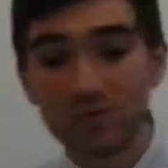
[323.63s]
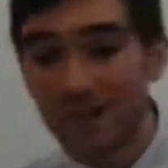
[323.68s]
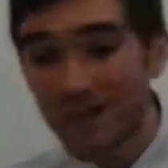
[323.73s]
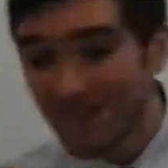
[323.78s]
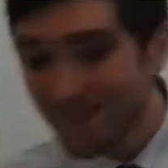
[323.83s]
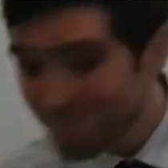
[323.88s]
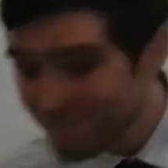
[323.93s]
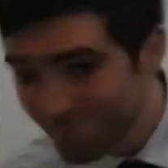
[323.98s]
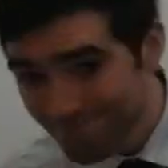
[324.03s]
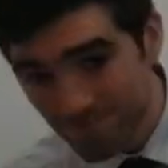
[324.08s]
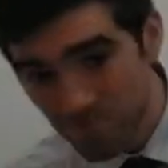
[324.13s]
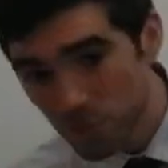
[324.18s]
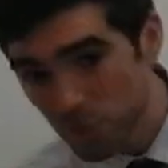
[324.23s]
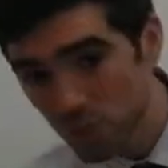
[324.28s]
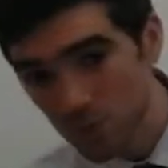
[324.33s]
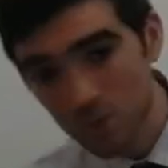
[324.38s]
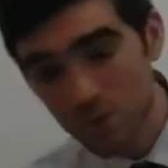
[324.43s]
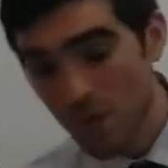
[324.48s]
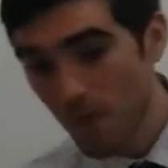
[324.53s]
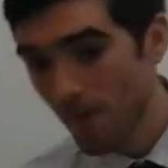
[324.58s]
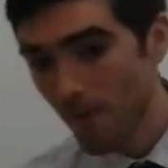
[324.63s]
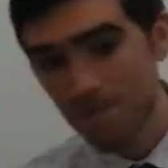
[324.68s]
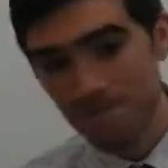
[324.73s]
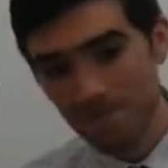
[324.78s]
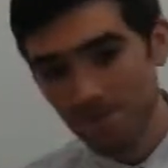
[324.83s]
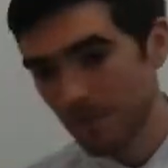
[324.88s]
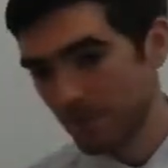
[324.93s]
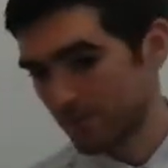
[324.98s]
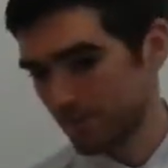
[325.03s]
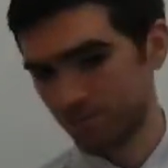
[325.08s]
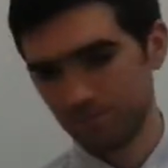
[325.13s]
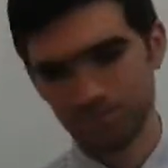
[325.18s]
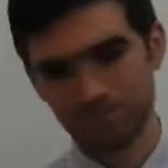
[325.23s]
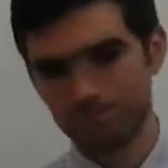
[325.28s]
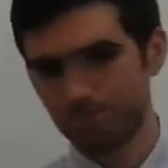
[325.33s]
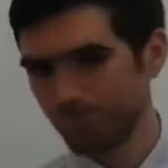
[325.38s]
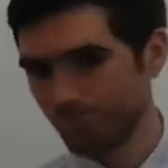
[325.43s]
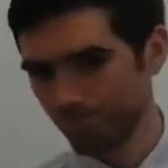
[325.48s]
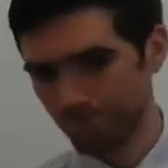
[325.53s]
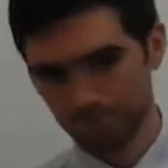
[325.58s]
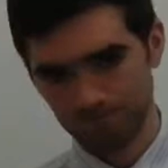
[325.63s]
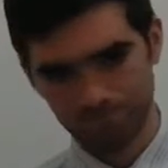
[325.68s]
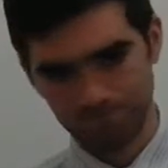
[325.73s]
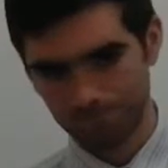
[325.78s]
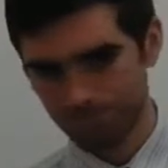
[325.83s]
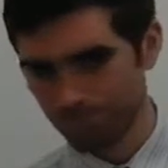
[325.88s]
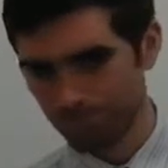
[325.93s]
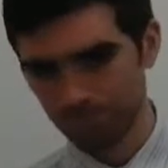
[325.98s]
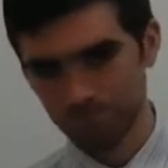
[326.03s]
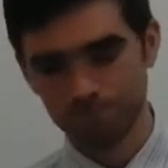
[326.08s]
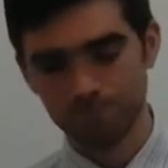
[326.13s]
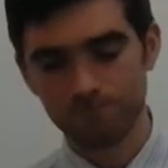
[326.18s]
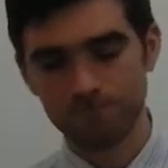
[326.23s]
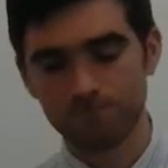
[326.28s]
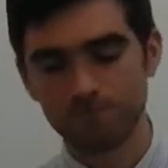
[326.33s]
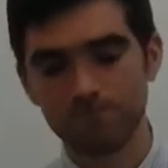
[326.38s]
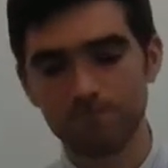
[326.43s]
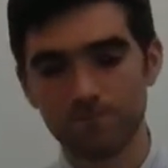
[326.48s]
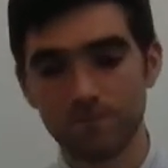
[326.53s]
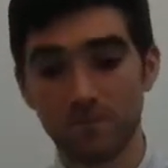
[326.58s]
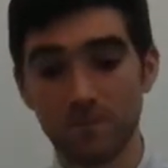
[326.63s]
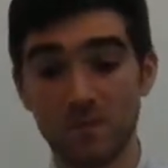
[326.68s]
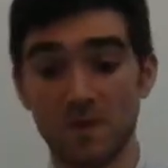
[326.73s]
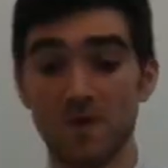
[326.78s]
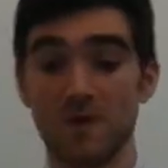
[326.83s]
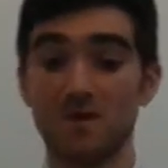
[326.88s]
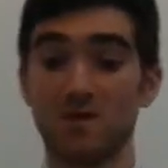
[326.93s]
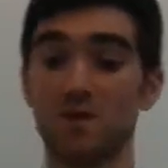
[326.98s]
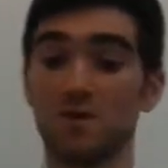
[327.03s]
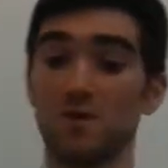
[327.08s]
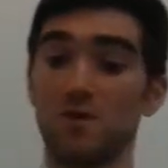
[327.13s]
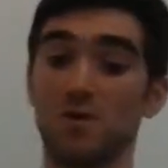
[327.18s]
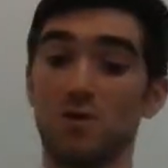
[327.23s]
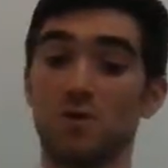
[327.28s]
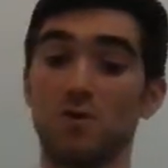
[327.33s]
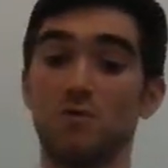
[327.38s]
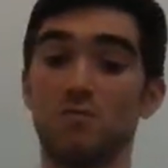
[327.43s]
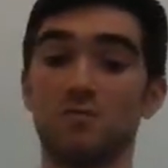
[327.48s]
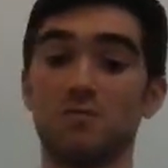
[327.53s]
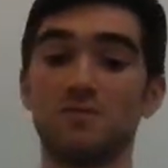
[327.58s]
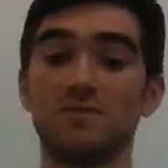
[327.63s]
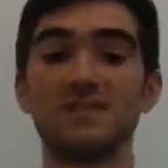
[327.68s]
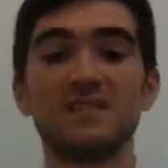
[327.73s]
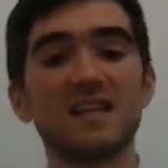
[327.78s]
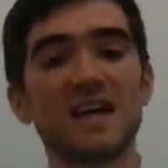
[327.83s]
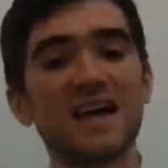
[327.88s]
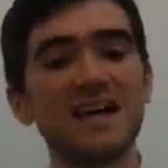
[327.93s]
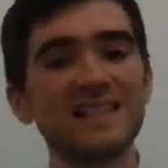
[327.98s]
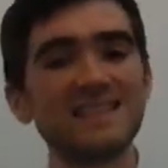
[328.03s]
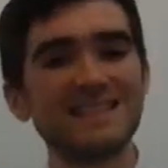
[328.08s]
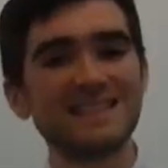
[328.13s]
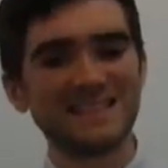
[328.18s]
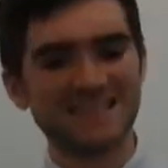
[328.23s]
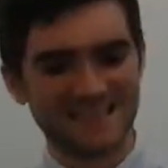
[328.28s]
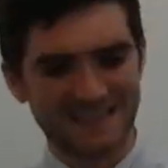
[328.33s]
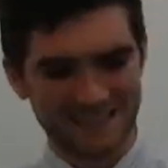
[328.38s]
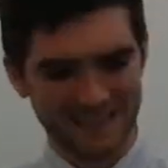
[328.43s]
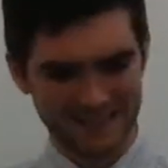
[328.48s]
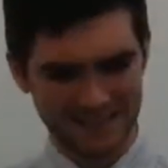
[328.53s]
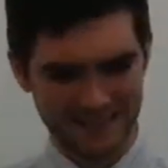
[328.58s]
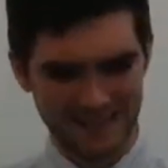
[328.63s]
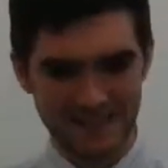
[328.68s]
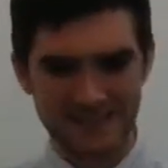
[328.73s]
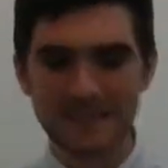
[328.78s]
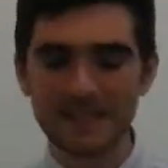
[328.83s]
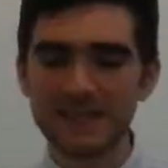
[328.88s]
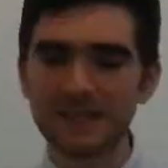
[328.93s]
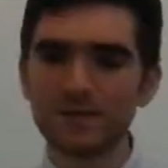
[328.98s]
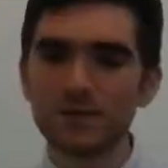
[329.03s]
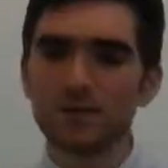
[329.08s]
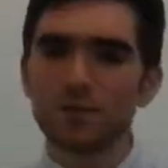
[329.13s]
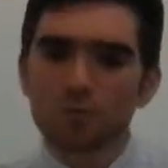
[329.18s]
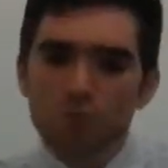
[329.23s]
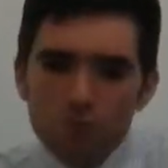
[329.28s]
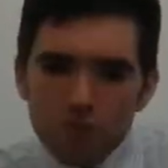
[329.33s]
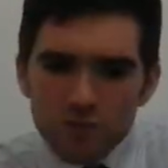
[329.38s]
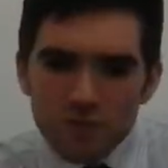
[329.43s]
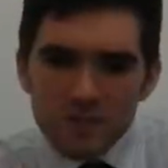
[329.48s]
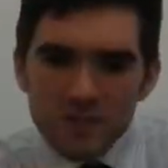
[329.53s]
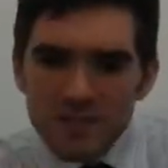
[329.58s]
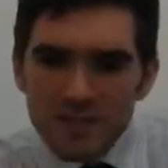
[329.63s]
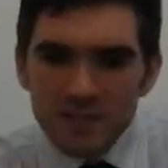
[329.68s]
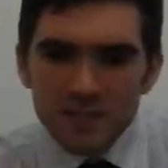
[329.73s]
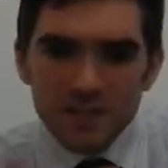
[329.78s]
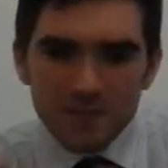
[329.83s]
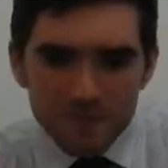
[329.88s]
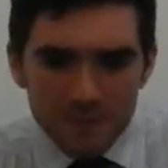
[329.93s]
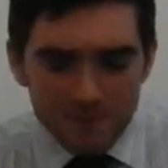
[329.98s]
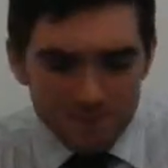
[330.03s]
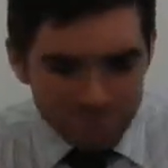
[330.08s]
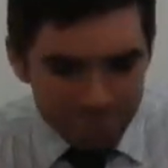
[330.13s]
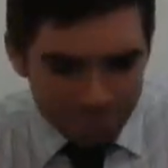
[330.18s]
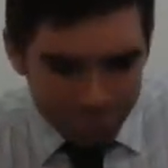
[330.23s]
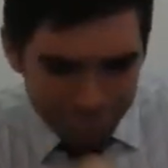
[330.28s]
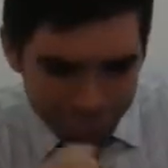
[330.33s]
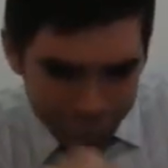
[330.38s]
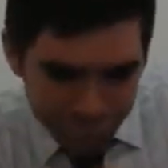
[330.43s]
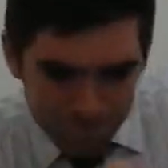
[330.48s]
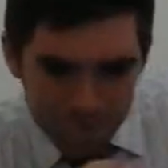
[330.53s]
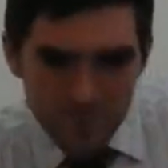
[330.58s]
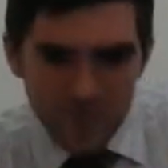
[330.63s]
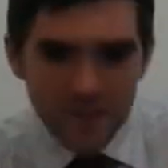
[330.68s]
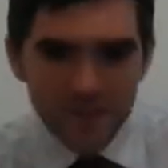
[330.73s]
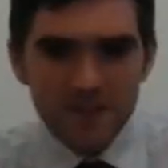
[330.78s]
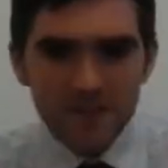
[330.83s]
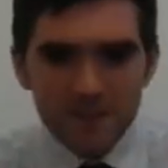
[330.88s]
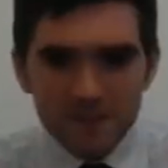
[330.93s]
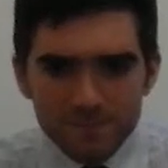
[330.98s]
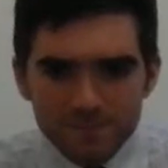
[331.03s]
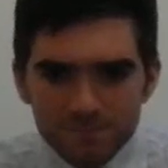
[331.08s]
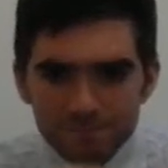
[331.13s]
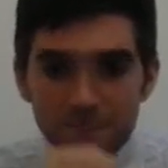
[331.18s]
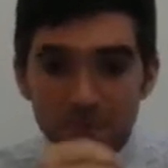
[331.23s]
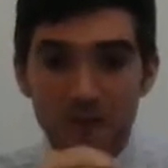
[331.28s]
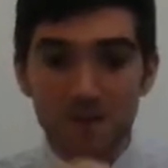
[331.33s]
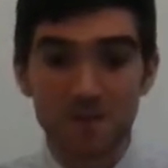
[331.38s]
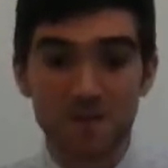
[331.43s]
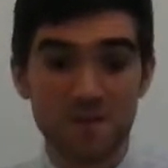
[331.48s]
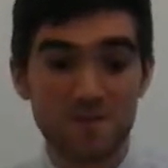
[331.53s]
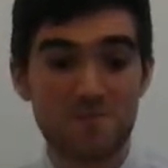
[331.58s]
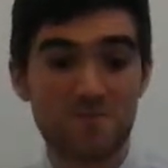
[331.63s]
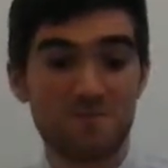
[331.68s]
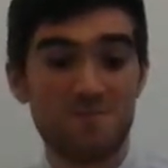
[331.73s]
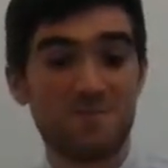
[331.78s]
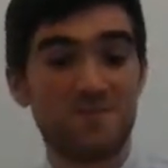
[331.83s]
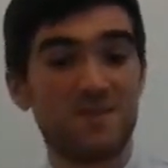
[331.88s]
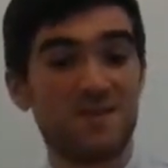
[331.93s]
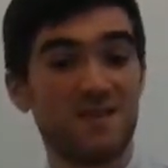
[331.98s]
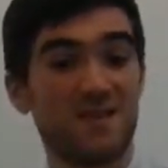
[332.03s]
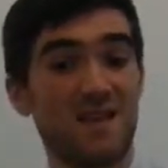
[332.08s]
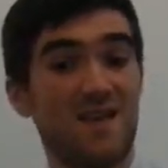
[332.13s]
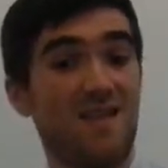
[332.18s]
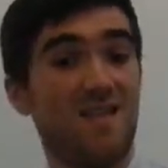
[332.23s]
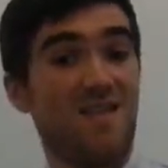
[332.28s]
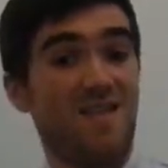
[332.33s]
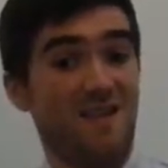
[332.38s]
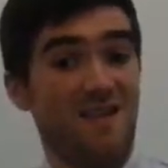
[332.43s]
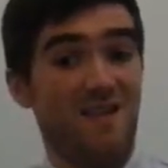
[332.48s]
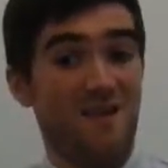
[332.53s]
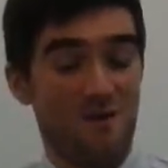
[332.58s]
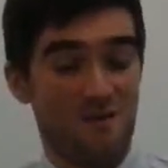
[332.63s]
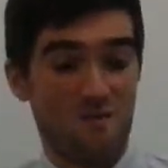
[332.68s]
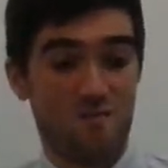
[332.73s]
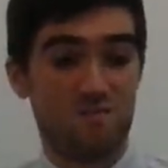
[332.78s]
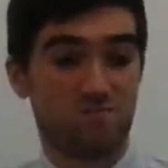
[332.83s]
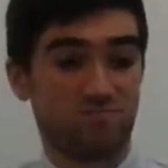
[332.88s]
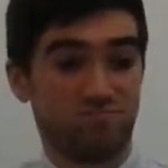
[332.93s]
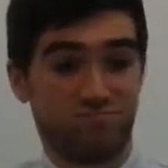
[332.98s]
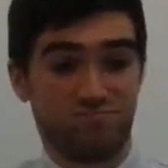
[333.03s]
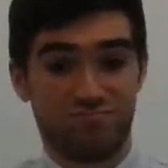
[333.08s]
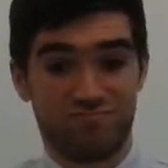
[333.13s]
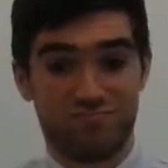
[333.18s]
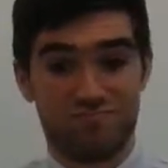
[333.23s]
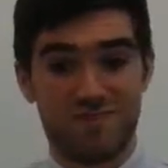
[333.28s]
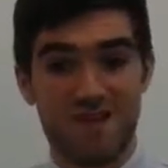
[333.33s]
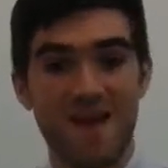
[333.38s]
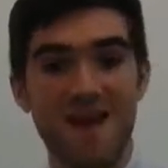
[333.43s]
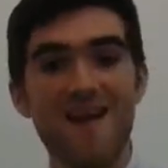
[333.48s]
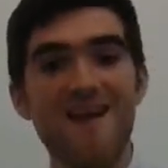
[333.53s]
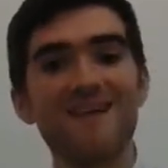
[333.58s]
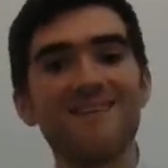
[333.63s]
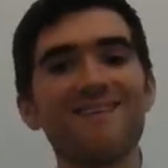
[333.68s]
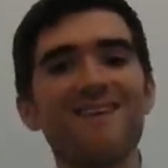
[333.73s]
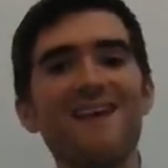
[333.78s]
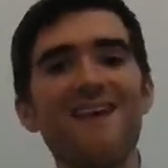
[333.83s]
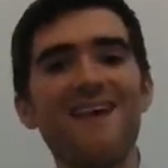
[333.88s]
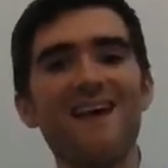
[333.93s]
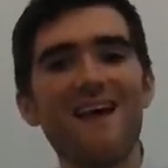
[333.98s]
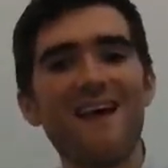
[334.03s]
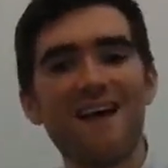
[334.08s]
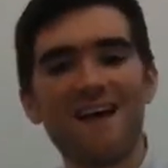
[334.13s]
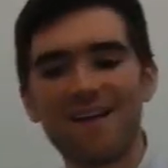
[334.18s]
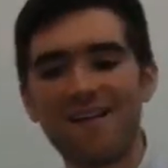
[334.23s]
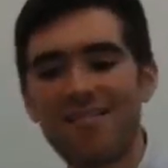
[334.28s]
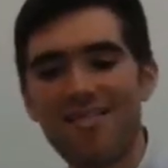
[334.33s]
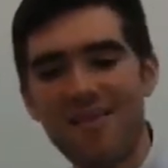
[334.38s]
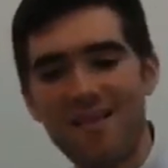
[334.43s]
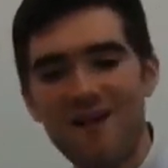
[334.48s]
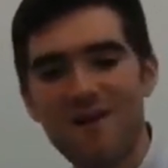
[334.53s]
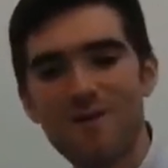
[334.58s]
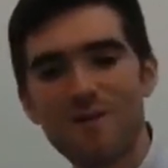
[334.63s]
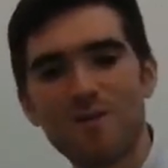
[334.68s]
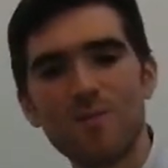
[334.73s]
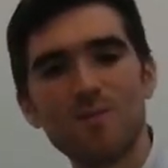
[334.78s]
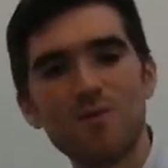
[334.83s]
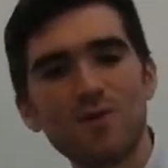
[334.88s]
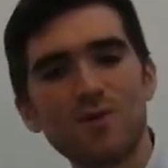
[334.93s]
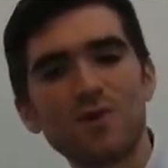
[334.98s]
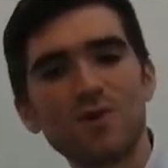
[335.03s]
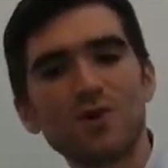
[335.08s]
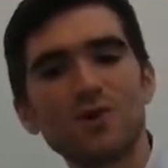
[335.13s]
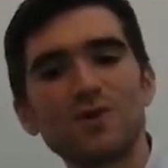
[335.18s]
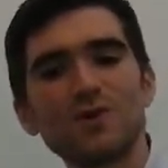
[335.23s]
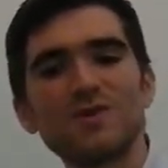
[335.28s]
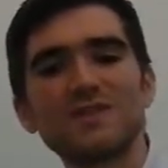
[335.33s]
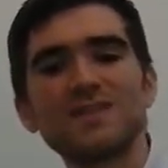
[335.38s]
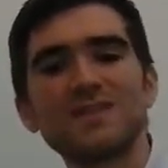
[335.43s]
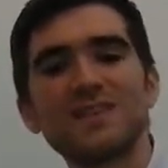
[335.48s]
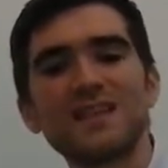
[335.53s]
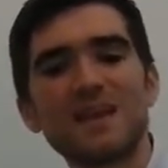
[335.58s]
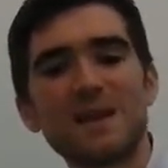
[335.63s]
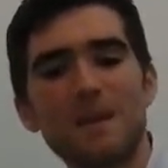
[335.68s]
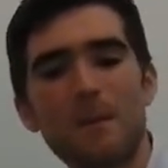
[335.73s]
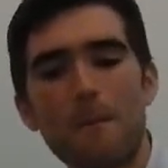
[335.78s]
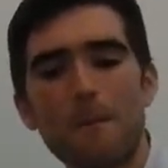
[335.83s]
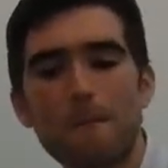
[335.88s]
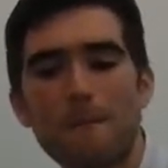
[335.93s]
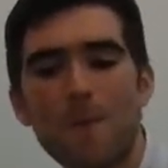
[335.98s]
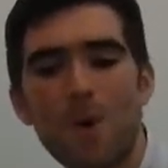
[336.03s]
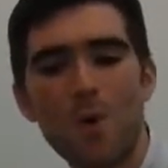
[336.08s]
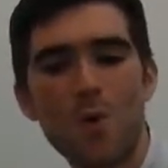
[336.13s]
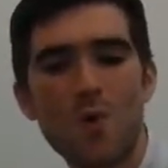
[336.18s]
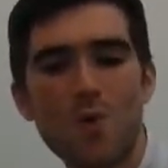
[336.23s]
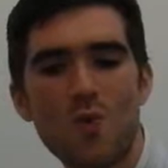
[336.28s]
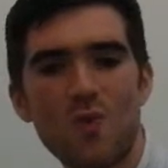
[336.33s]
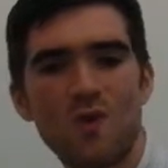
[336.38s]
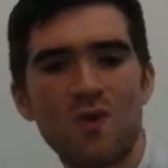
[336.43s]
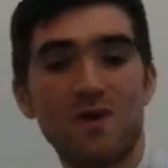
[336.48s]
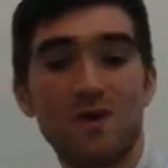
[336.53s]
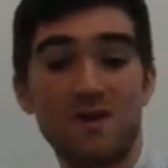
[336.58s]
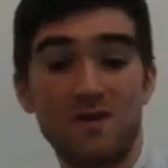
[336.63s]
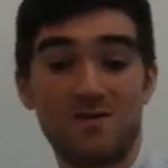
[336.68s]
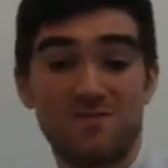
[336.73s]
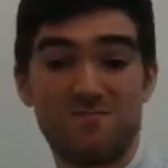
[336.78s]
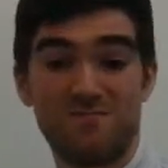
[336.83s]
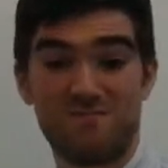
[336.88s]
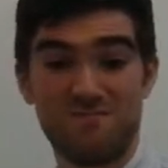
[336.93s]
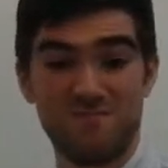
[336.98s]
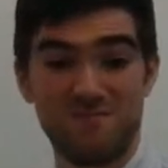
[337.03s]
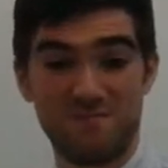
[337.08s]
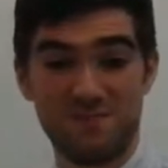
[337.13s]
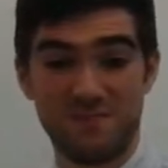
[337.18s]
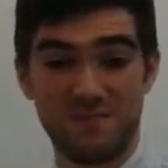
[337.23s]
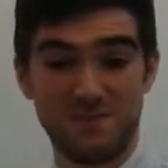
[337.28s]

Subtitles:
We've worked out the procedures from here in the IT team in order to assist you and also to assist the cost team in making it as easy as possible and less time consuming.